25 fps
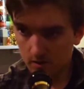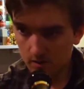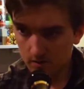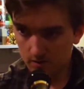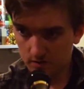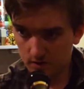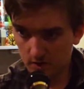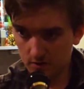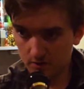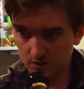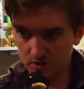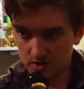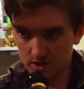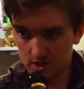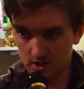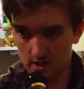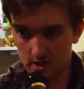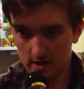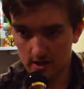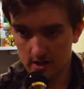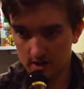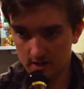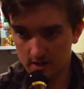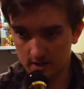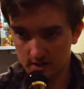there's
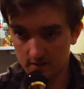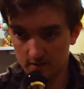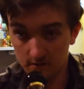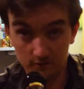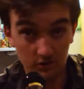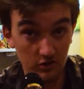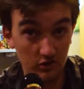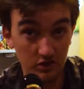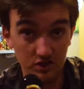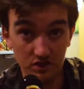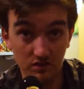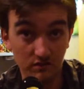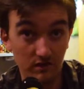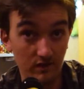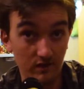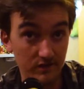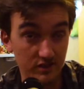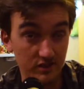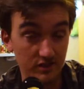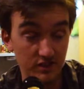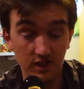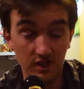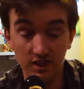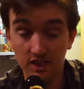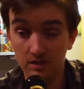for those of you who haven't
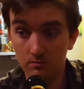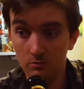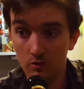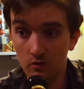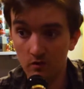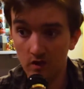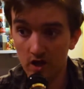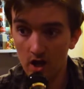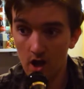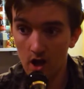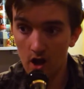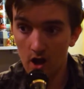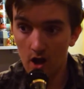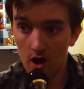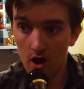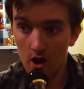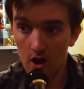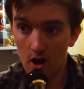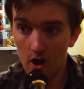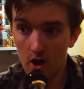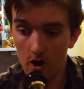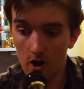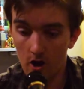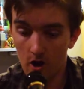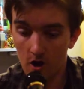seen the movie,
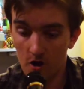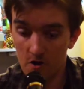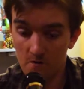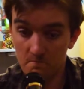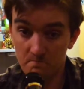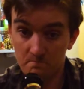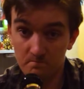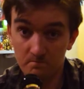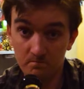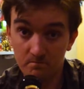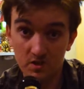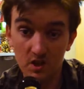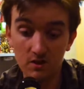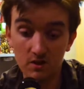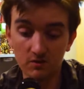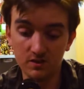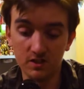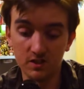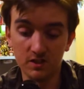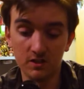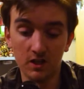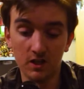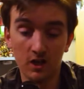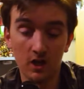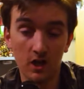there's
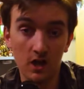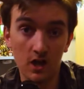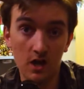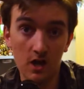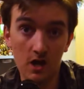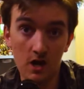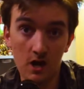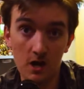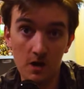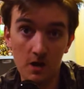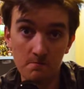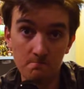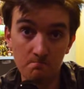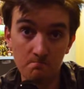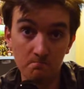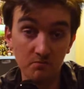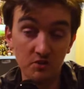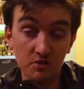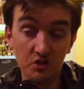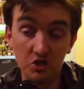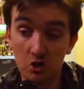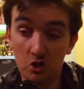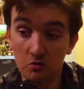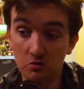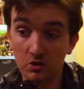this little
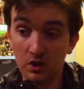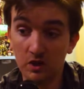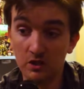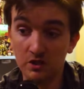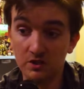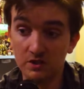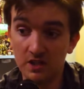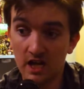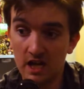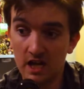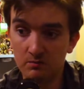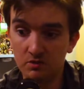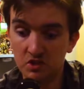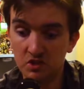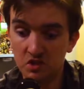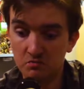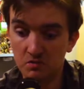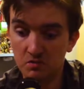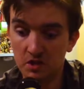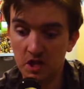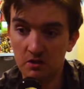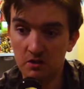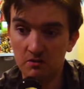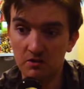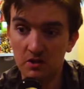donut
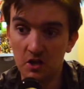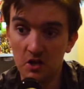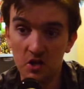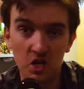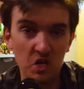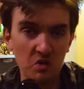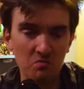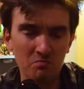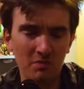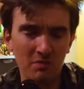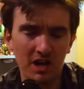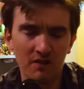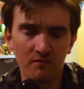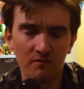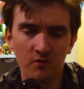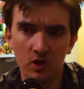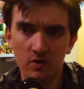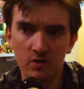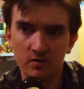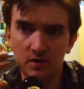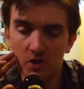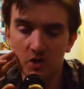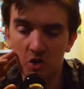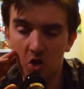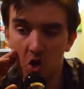establishment out there, you might have heard
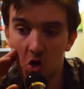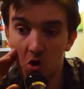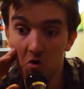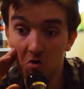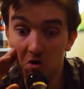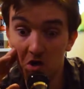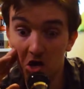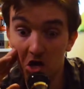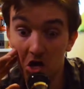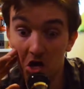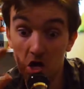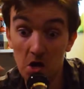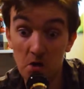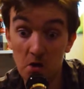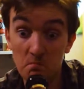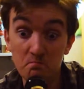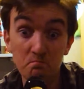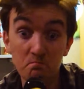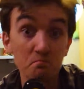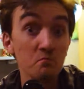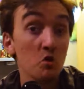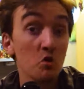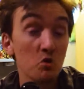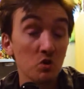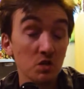of it, called
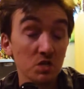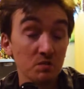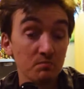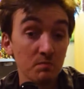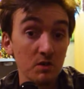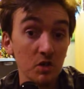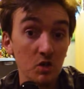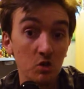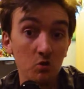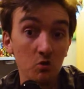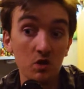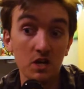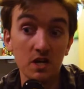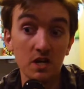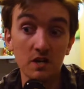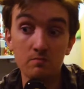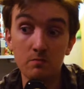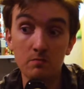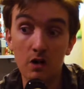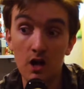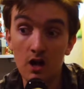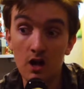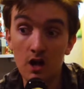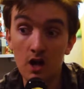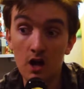Krispy
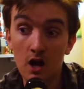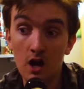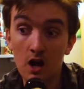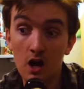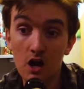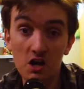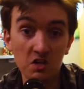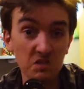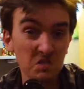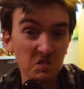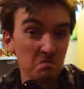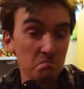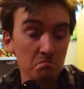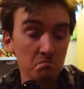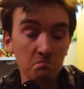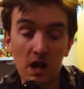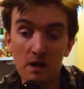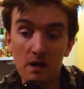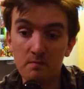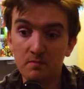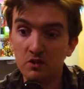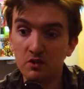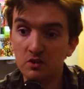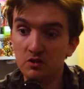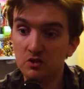Kreme. It's a
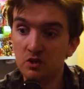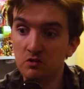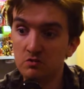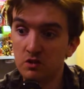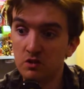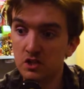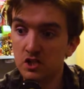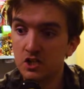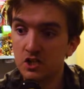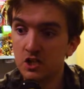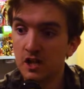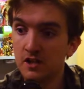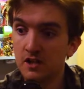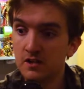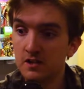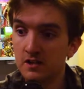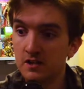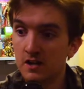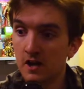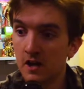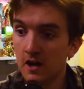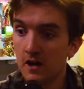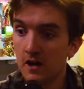popular donut chain, and